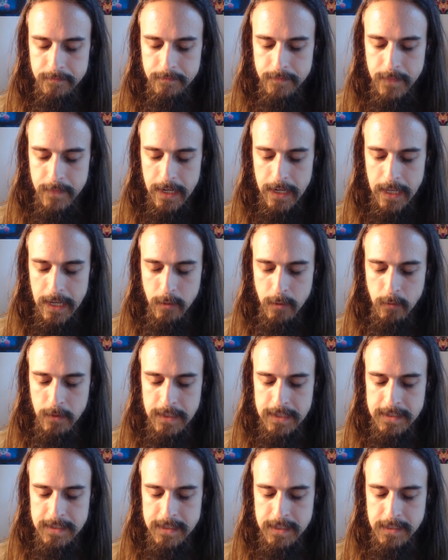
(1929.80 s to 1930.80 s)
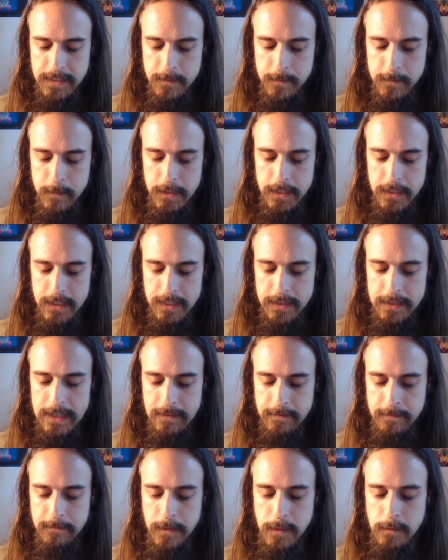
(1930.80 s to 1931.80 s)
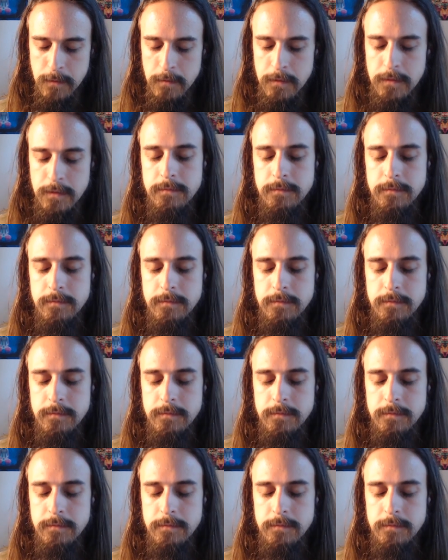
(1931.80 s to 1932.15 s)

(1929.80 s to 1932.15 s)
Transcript: And anyone that sets foot in that field